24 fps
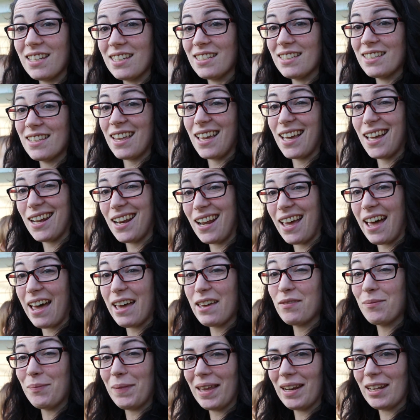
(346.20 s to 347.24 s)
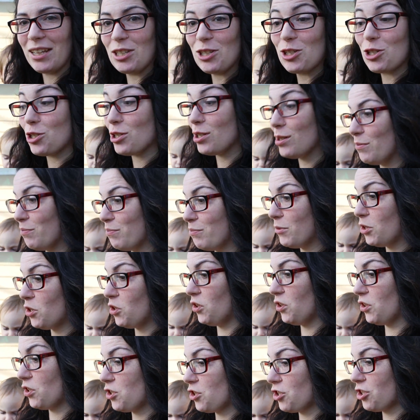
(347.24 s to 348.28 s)
is that I've managed to
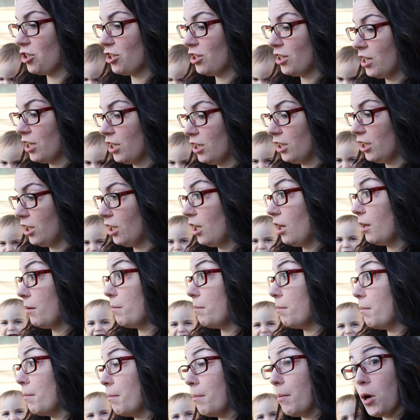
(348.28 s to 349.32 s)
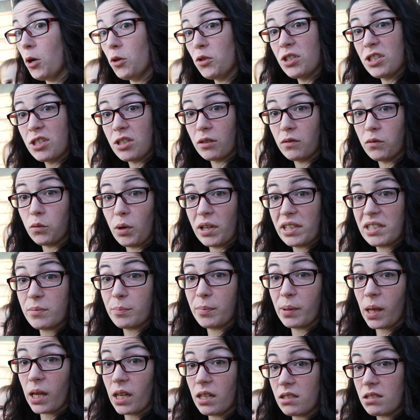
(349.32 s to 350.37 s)
mulch most of what's
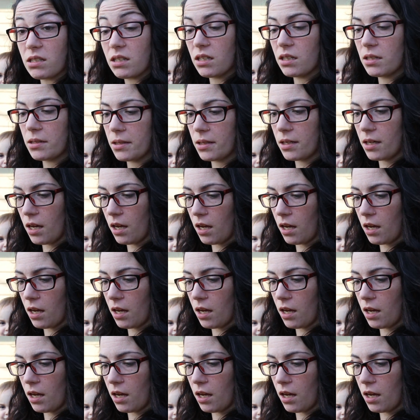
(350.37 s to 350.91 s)
planted.